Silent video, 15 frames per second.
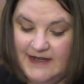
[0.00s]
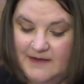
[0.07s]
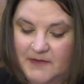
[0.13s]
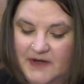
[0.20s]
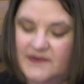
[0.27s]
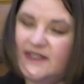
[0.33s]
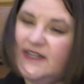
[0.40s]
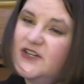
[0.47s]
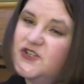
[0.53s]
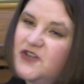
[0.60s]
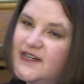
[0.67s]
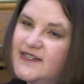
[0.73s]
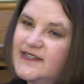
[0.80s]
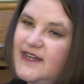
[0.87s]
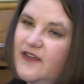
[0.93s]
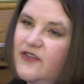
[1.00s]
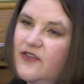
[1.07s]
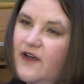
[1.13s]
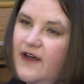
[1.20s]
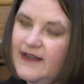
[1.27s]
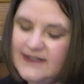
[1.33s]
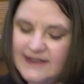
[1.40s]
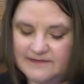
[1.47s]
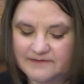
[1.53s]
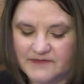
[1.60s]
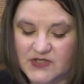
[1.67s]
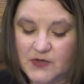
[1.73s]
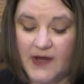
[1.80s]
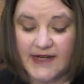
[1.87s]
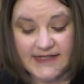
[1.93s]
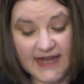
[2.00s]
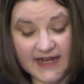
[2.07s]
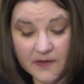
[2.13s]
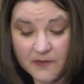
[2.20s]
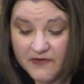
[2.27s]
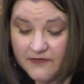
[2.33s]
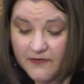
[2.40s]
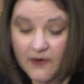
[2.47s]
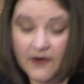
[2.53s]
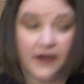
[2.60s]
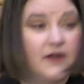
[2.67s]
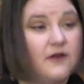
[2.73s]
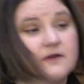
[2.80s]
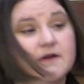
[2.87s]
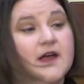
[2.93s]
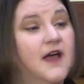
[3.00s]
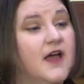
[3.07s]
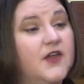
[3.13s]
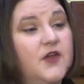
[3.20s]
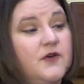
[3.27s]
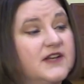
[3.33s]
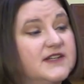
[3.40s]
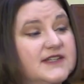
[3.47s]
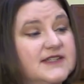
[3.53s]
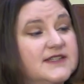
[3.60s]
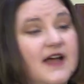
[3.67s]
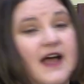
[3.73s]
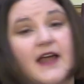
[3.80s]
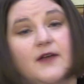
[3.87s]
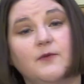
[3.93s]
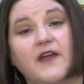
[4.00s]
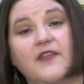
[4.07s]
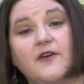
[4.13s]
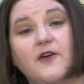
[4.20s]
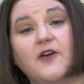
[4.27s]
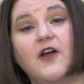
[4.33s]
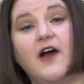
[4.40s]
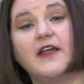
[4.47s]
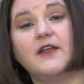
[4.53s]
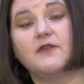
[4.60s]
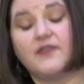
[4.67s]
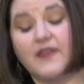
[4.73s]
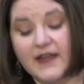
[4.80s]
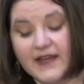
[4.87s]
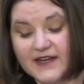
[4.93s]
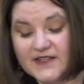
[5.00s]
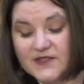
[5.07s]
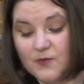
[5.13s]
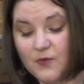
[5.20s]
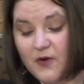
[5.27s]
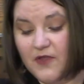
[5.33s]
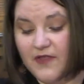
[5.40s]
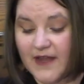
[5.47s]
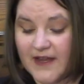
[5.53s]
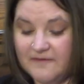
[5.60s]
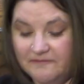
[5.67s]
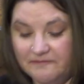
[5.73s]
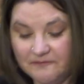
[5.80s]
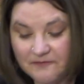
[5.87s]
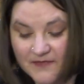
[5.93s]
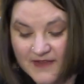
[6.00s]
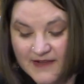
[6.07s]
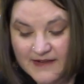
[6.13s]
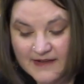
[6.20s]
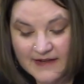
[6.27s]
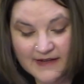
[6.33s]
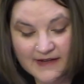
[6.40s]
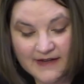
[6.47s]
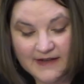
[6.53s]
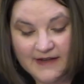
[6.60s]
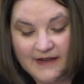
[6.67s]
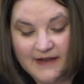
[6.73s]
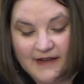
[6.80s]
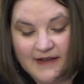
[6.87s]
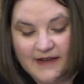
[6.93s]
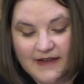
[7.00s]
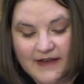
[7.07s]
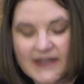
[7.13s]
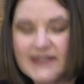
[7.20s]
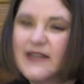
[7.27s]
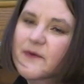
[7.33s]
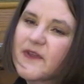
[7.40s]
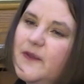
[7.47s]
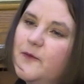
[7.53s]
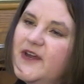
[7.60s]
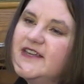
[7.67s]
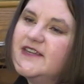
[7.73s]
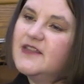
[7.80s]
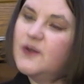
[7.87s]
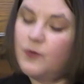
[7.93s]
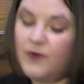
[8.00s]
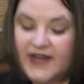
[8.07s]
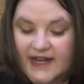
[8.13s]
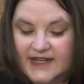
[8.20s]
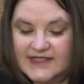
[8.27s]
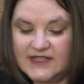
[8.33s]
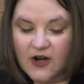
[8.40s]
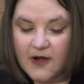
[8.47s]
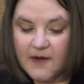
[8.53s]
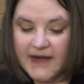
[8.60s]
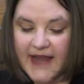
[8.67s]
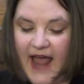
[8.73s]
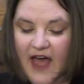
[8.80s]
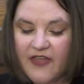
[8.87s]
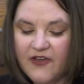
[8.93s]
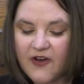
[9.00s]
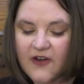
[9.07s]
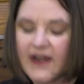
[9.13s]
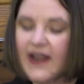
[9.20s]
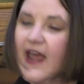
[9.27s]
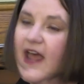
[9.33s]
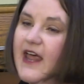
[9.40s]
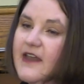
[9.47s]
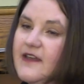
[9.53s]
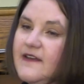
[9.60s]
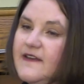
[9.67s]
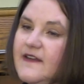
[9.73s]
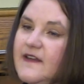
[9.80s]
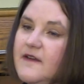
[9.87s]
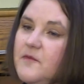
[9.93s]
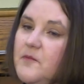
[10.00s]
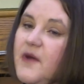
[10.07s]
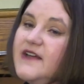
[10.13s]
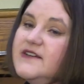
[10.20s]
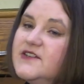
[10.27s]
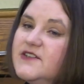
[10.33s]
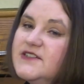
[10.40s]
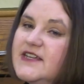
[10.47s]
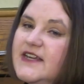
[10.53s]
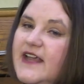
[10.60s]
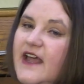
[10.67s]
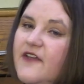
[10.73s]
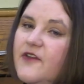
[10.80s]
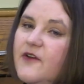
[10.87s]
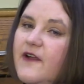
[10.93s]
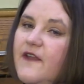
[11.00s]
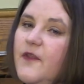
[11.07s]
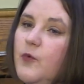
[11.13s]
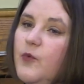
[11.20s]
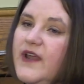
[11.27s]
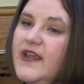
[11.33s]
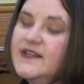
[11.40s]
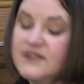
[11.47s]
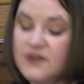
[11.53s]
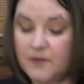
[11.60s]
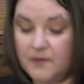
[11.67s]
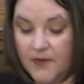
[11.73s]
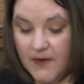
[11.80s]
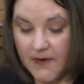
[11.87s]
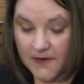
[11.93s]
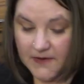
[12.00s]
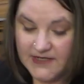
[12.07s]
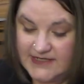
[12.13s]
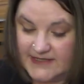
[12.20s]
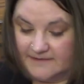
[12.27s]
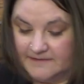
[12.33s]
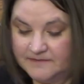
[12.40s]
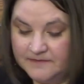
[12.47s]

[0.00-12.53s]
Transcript: but it was an interesting thought. So I said it before you. You can decide whether or not you think it is worthy. You see, when the wheat and the weeds are gathered and bundled together and the weeds are burned